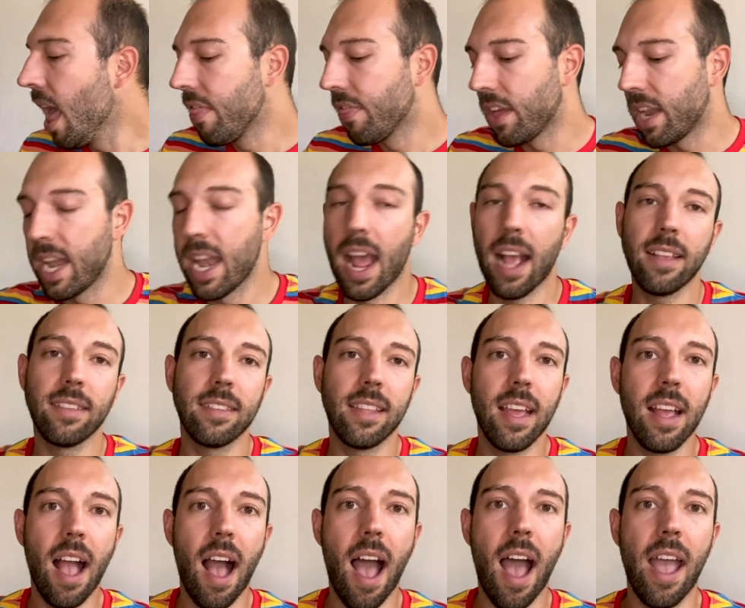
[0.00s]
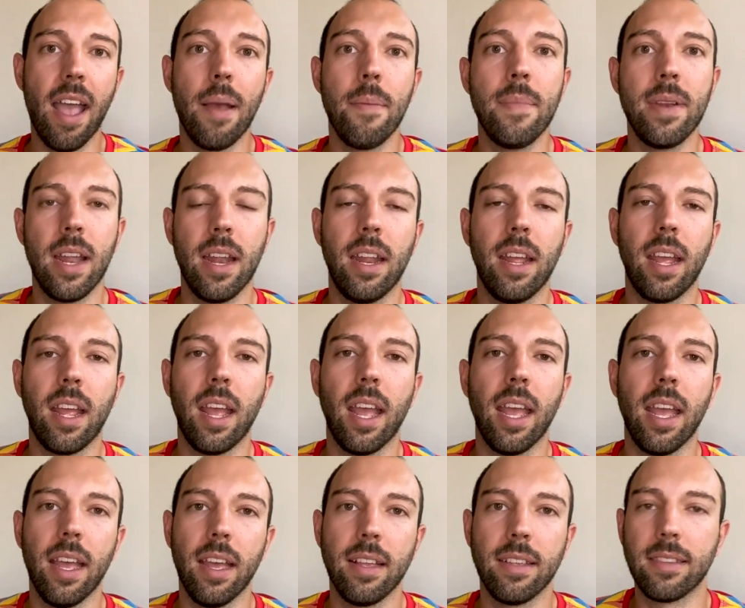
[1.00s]
The next thing I am knitting
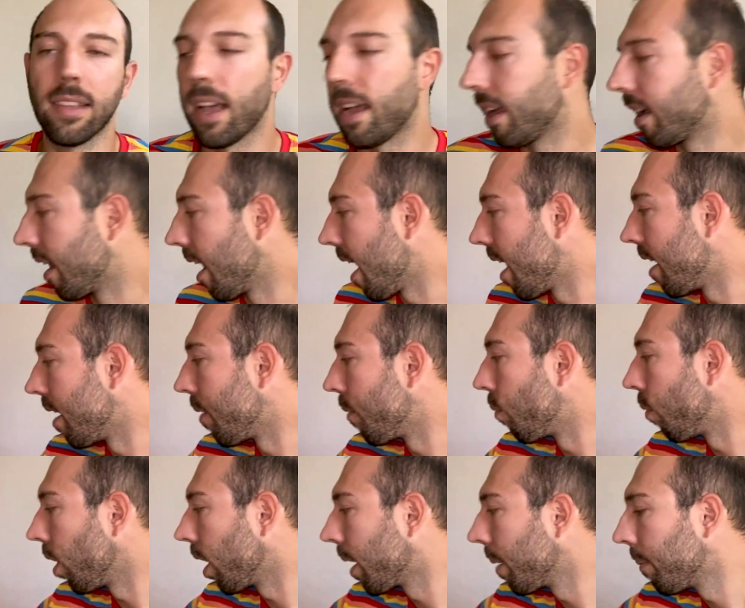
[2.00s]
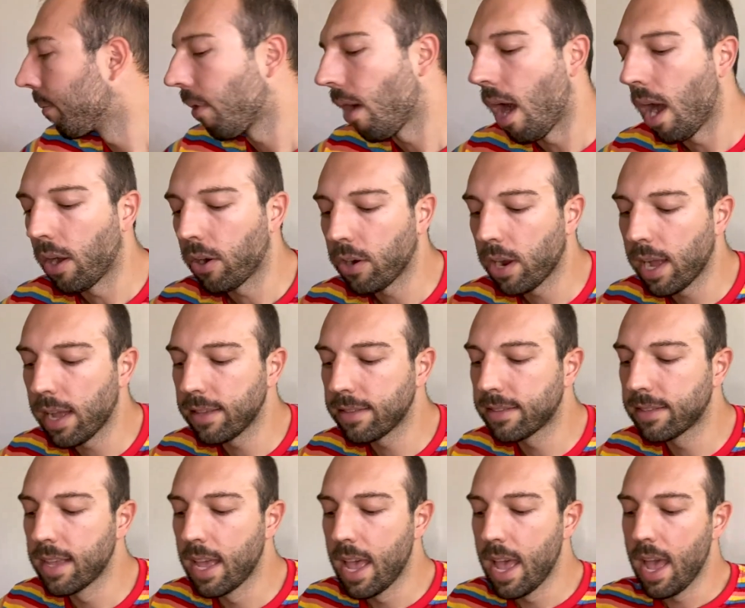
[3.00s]
is, again, a work in
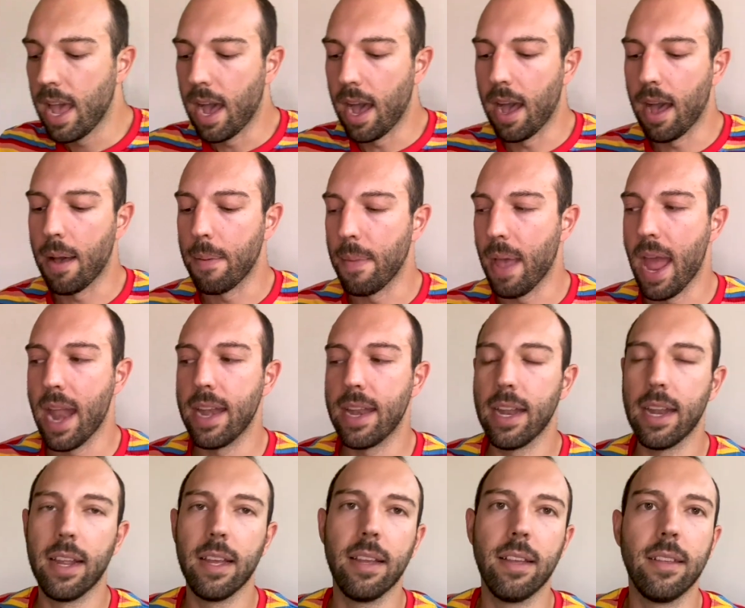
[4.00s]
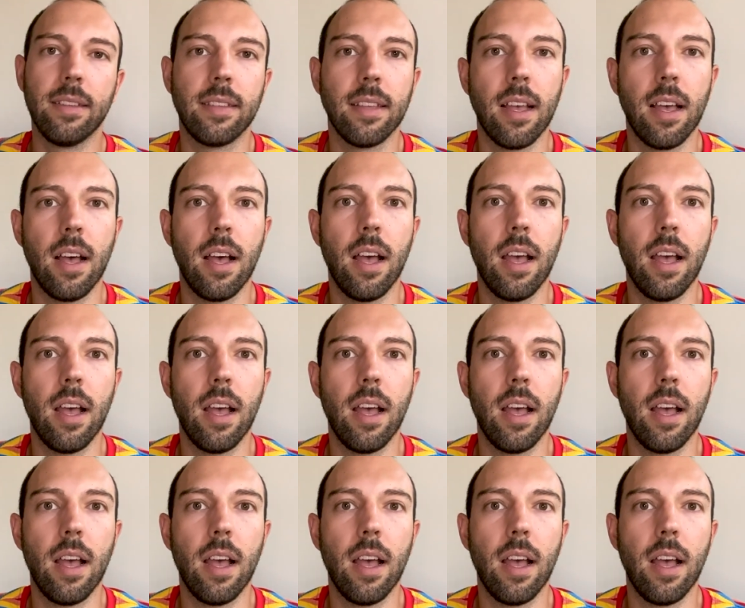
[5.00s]
progress, um, and it is